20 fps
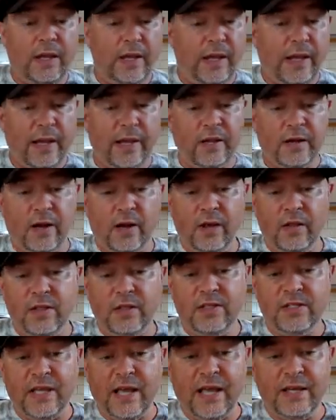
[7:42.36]
I call
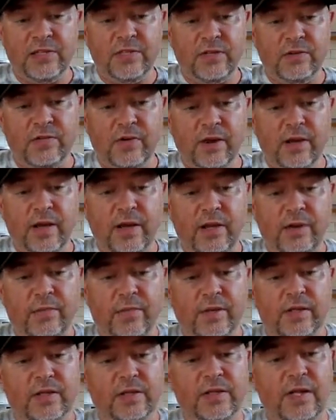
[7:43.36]
this acid rain
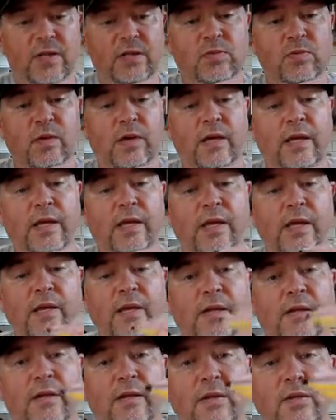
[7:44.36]
because guess what? It
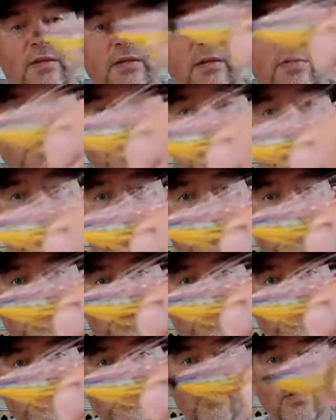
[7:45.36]
kills them. It
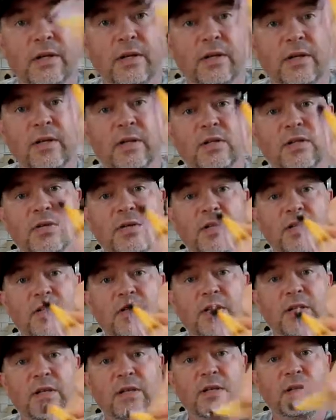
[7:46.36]
truly does. You can
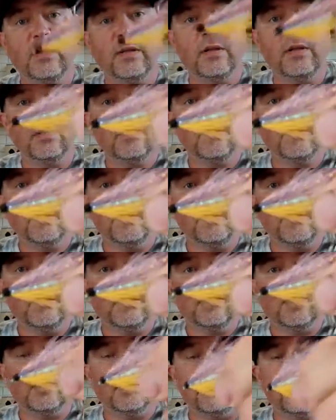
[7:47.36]
see.
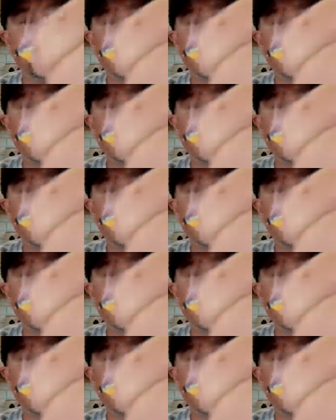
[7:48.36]
Another